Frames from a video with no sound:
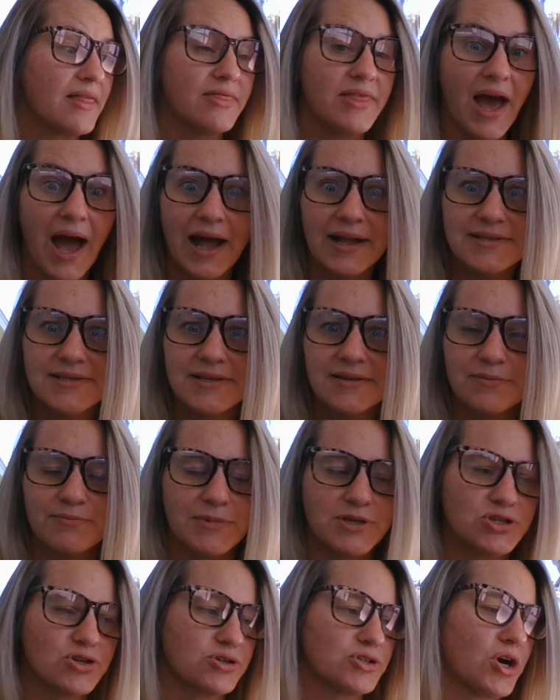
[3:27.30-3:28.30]
That,
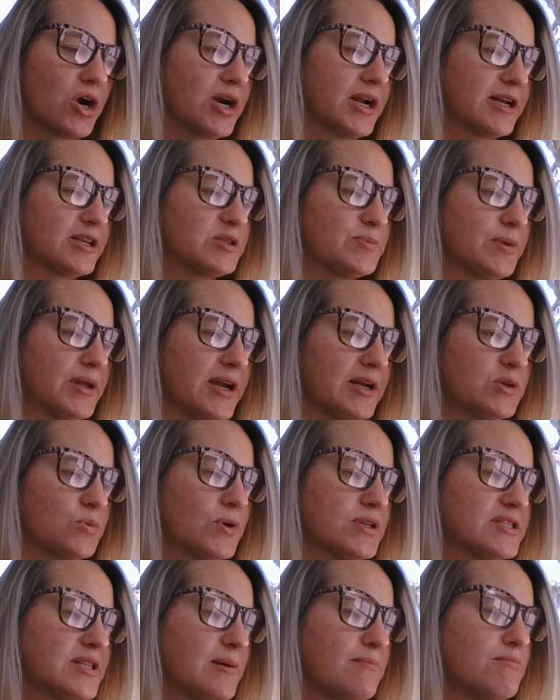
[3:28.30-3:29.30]
Mr. Dart explained,
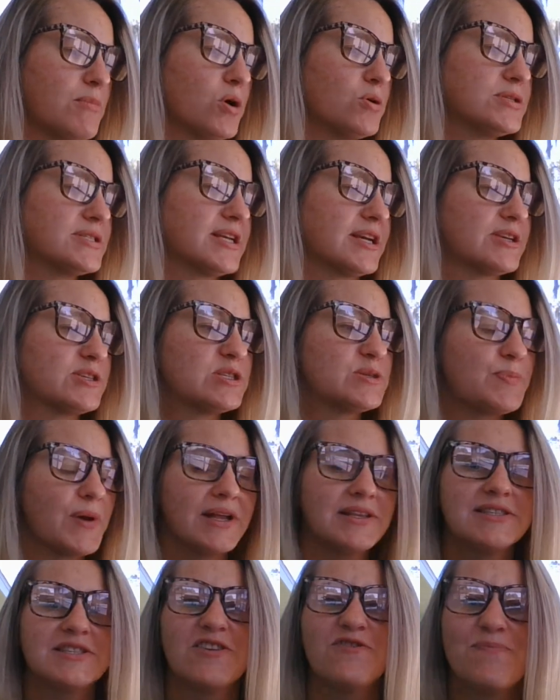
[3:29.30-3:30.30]
was the most
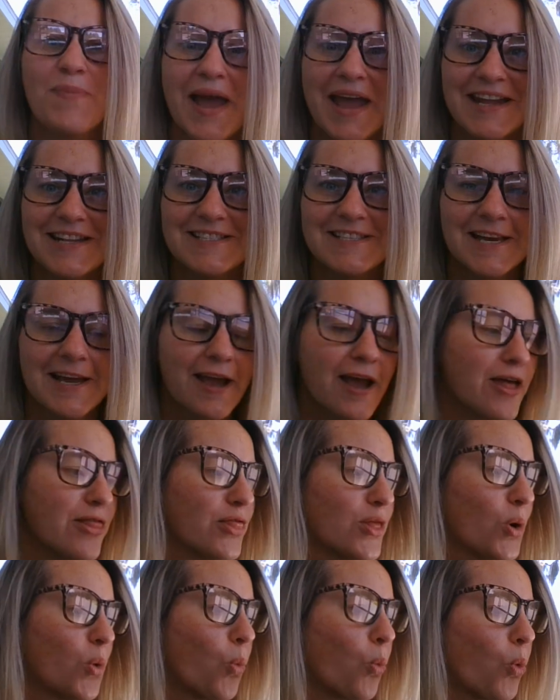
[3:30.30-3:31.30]
expensive painting in
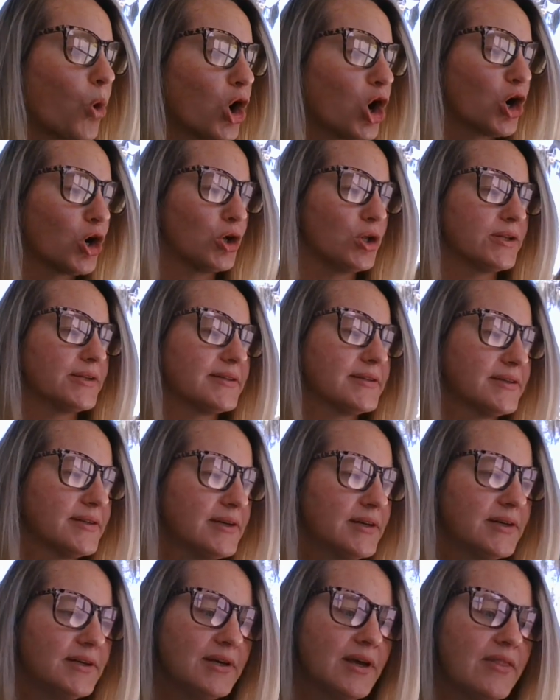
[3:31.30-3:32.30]
the world.
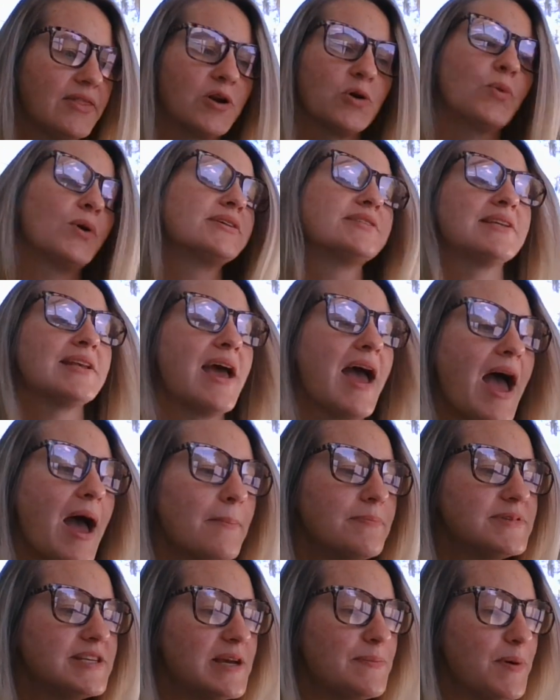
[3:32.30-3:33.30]
There was an
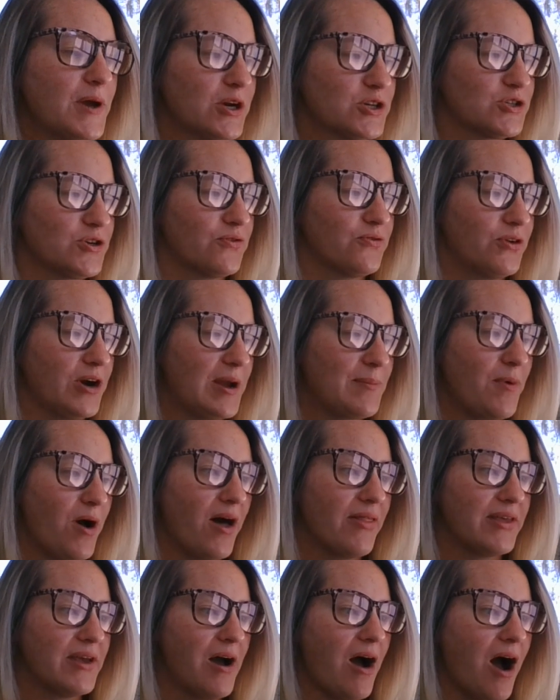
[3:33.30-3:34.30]
empty picture frame
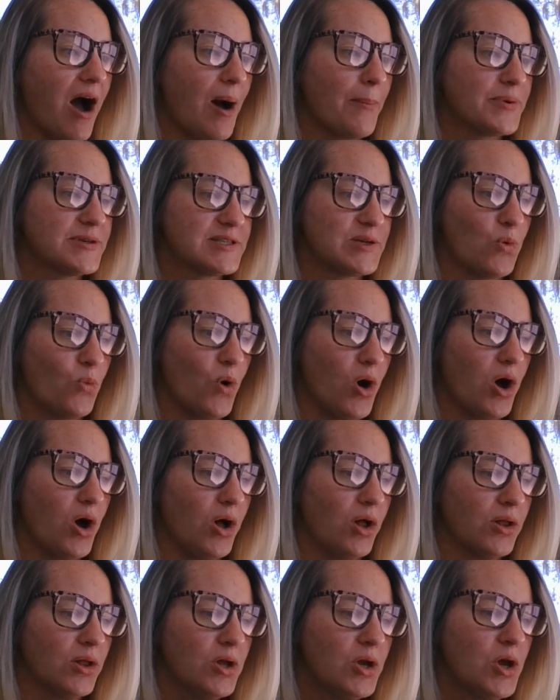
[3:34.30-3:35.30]
on the opposite
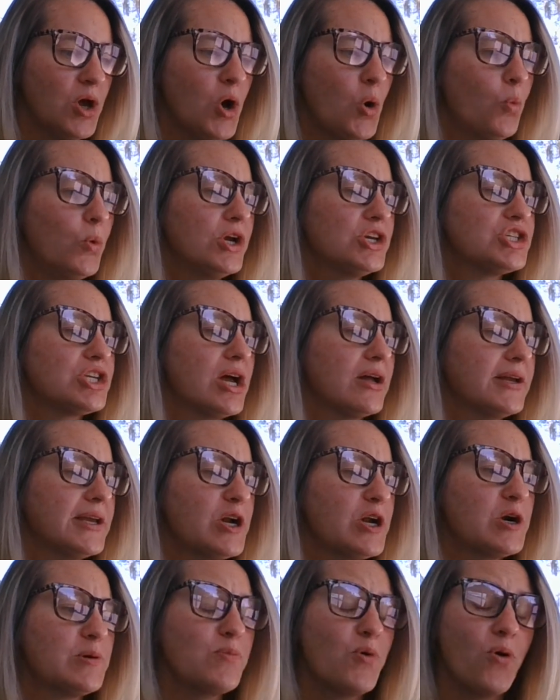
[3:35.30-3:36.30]
wall. We shall
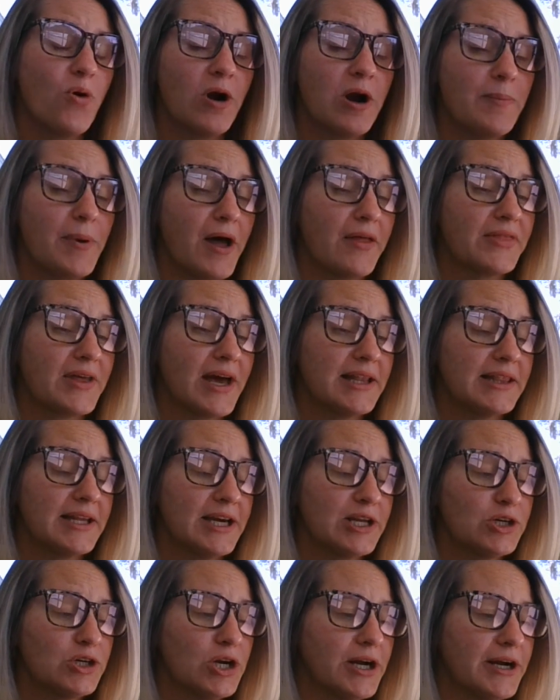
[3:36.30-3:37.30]
hear more about that
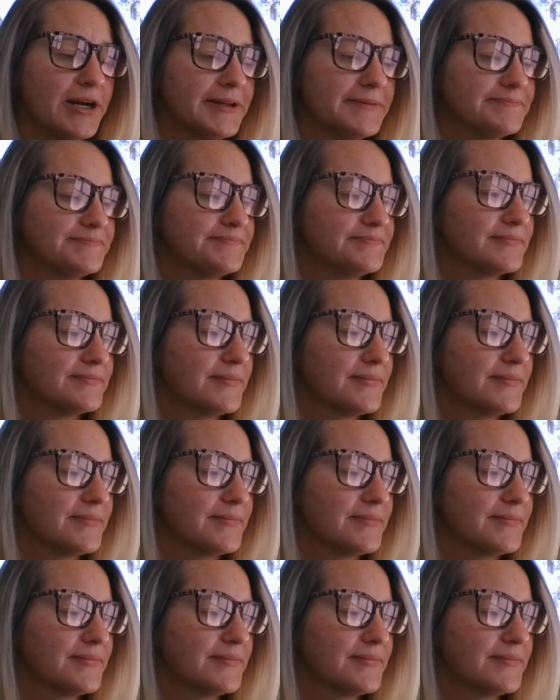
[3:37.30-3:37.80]
later on.